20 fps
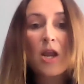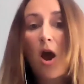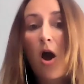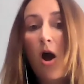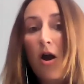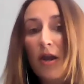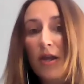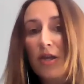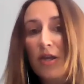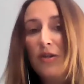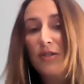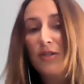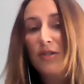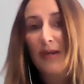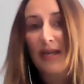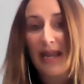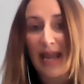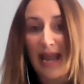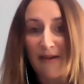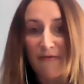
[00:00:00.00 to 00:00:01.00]
Are you
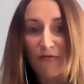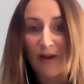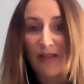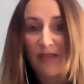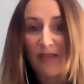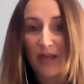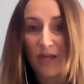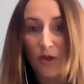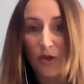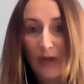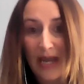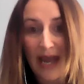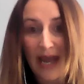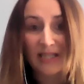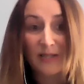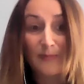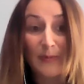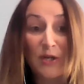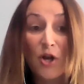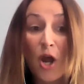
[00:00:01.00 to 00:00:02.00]
doing everything you
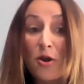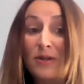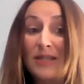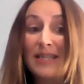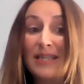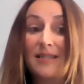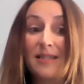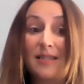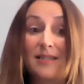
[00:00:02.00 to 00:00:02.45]
can to be noticed